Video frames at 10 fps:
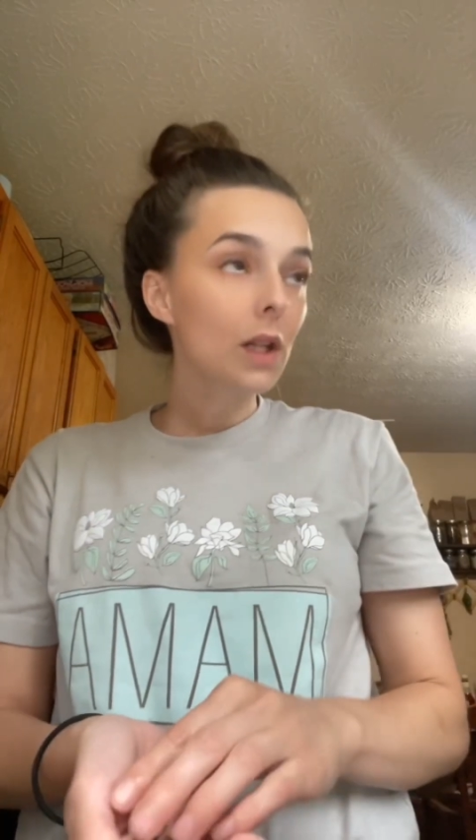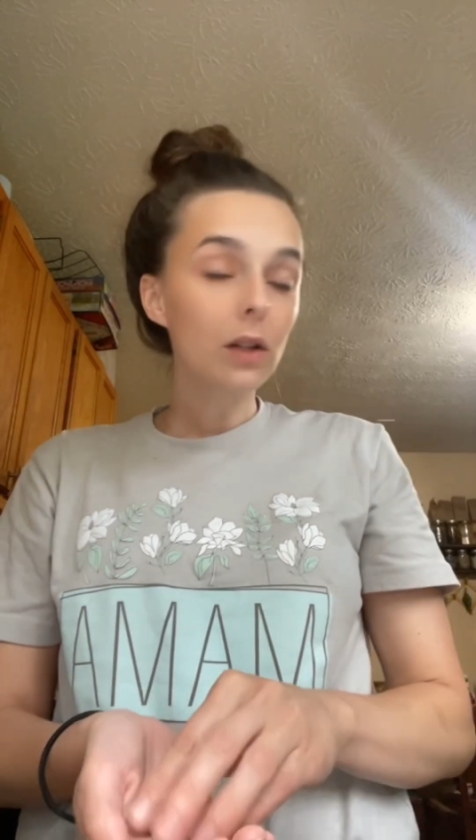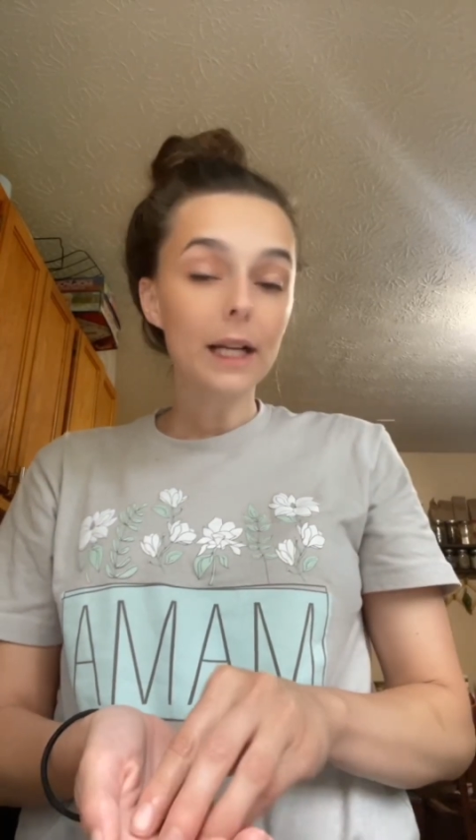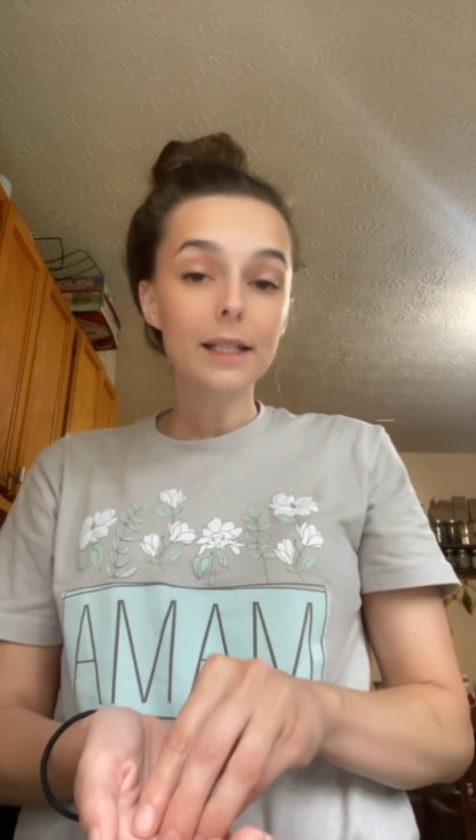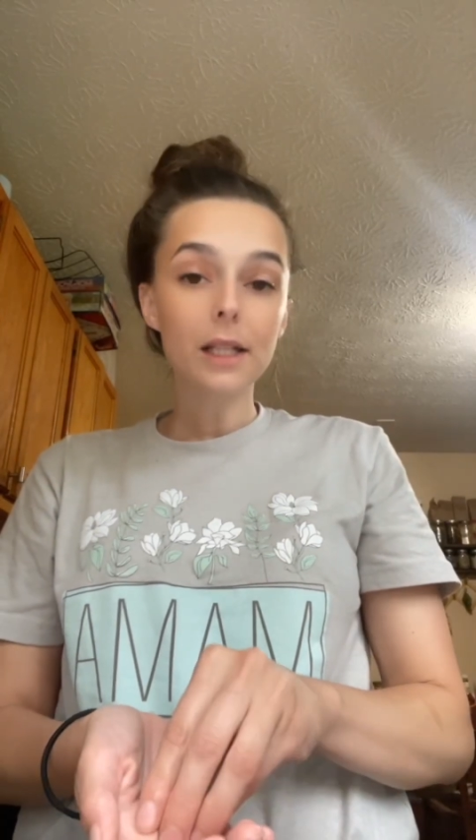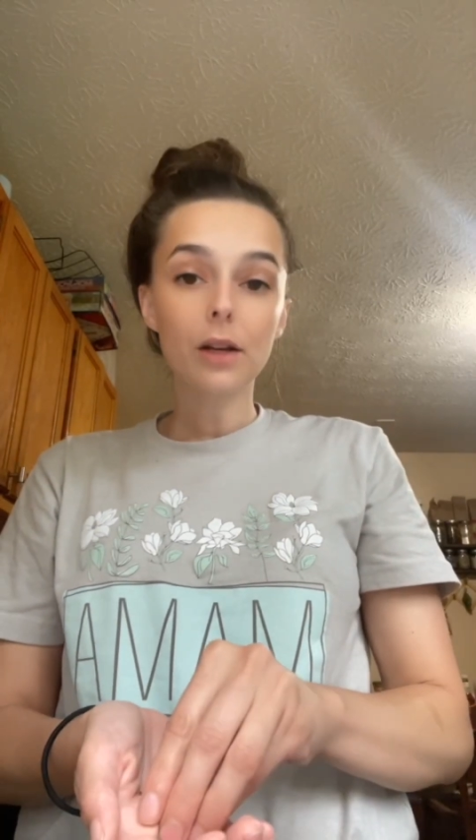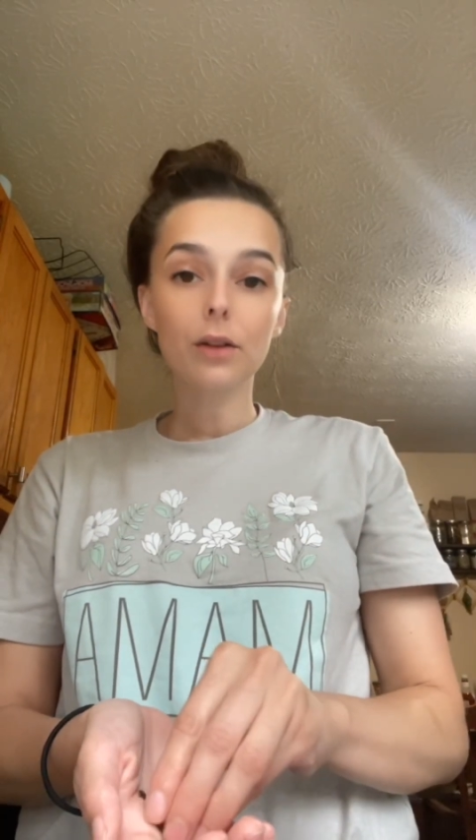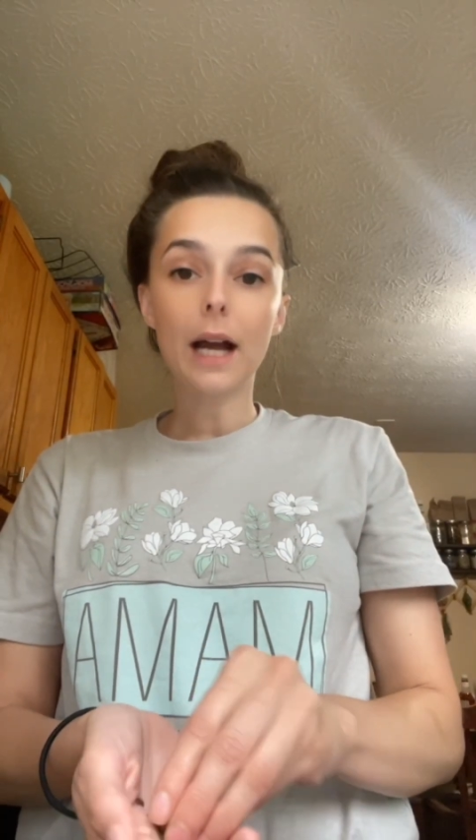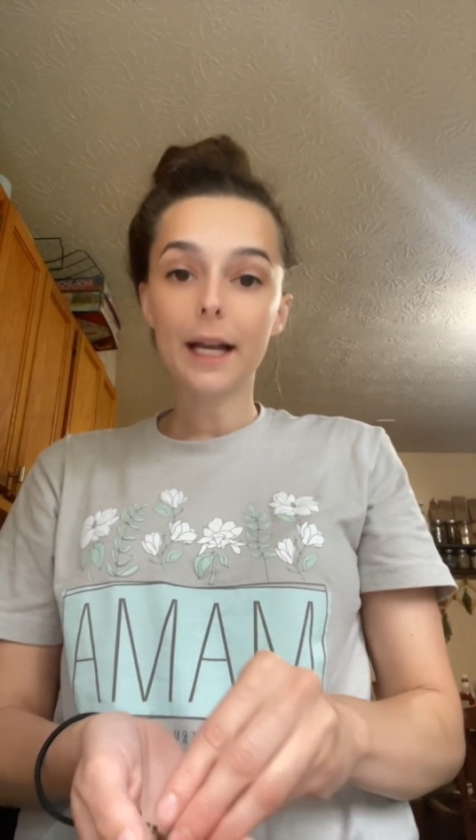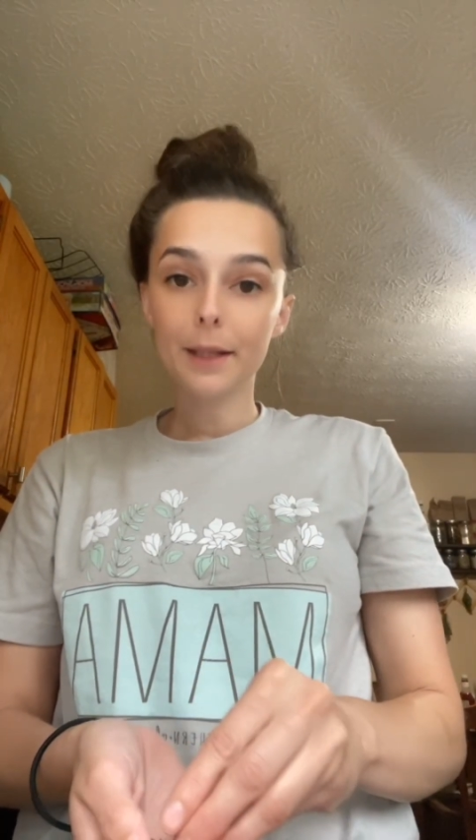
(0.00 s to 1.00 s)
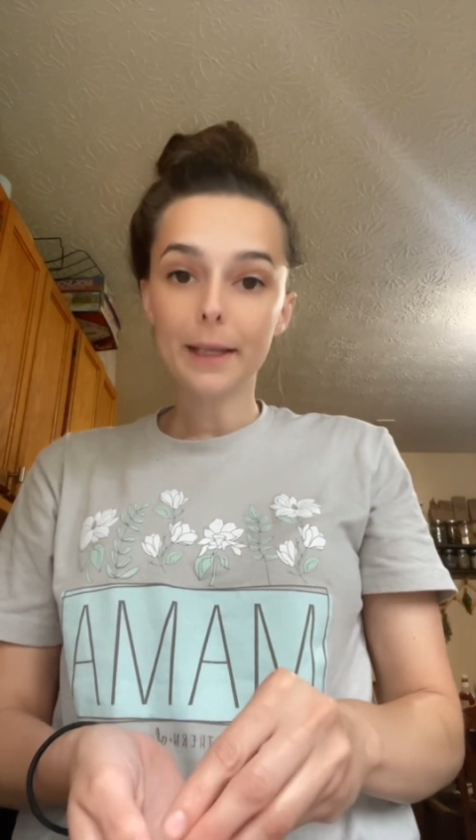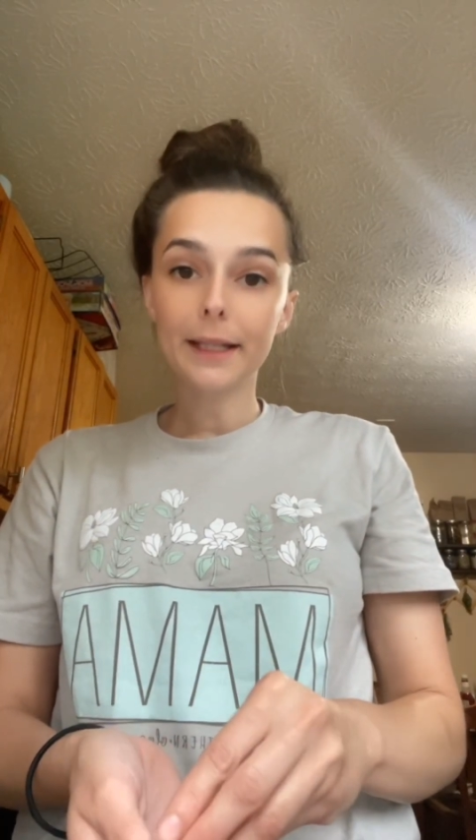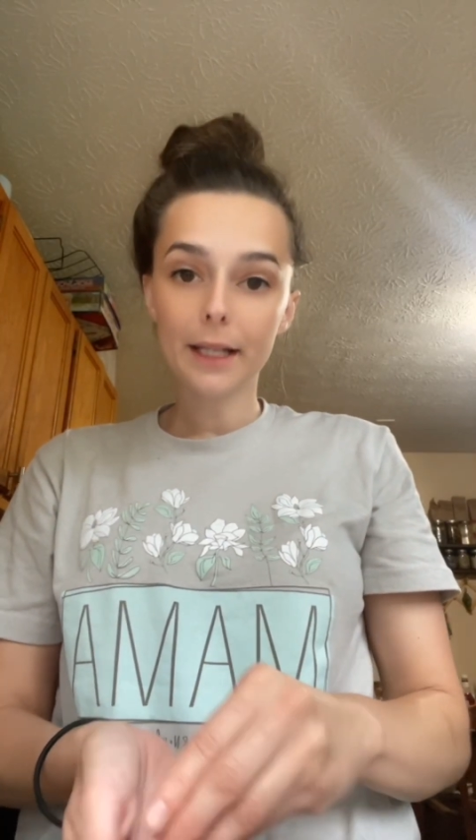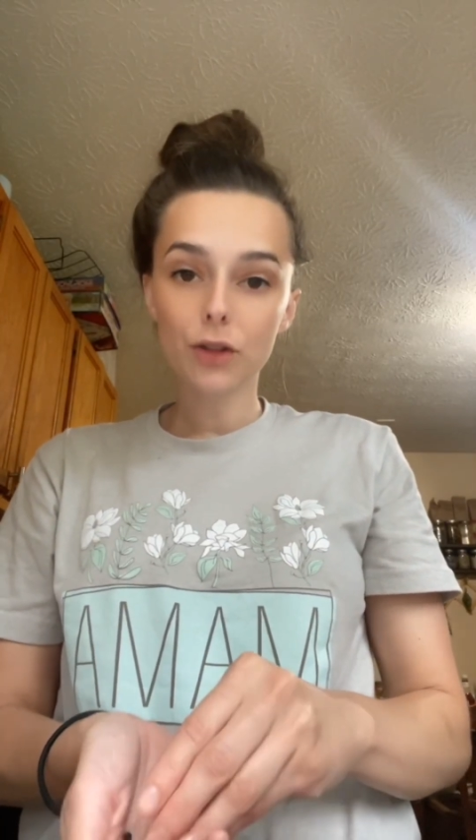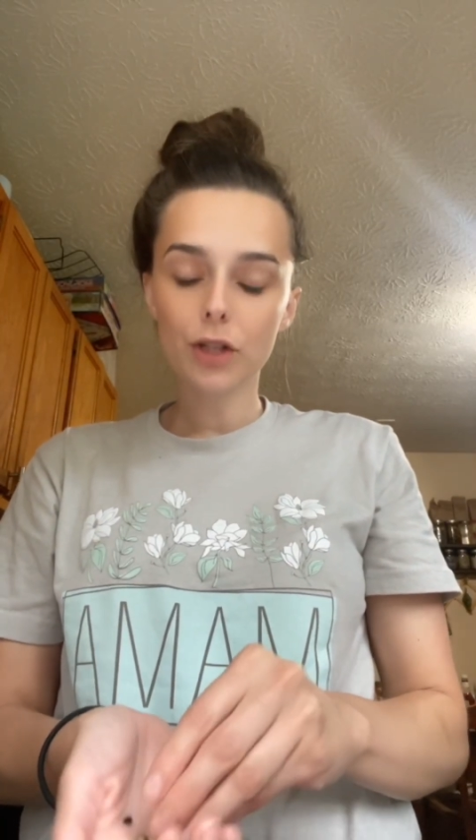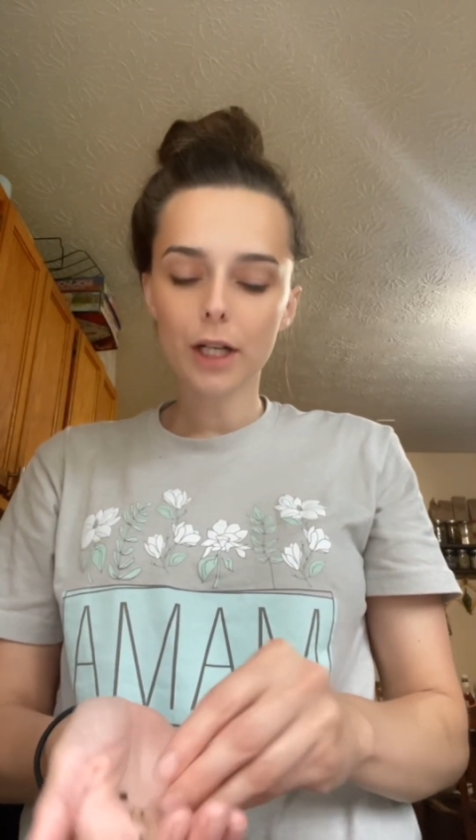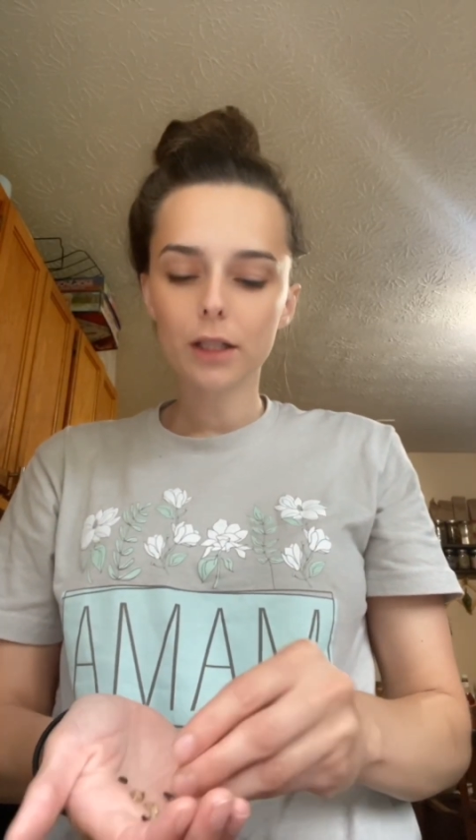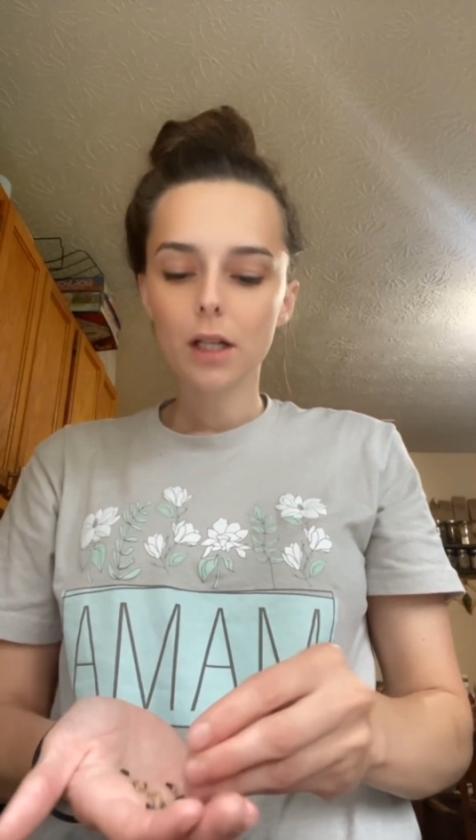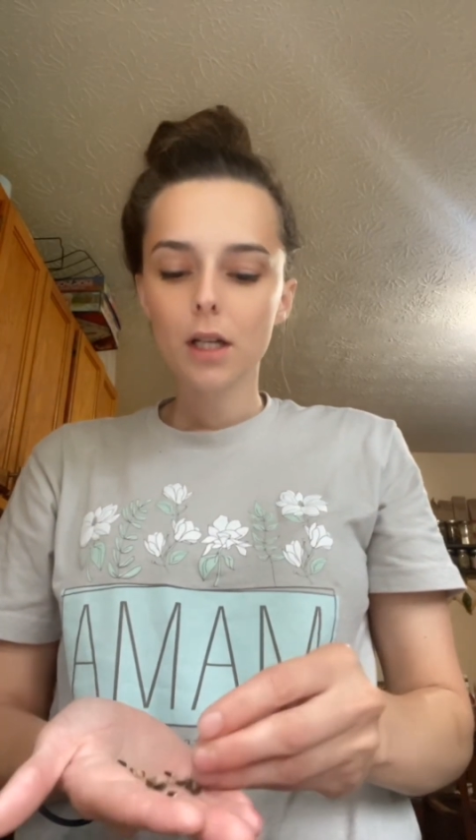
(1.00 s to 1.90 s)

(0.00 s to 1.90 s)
Okay, so how do you make the extract?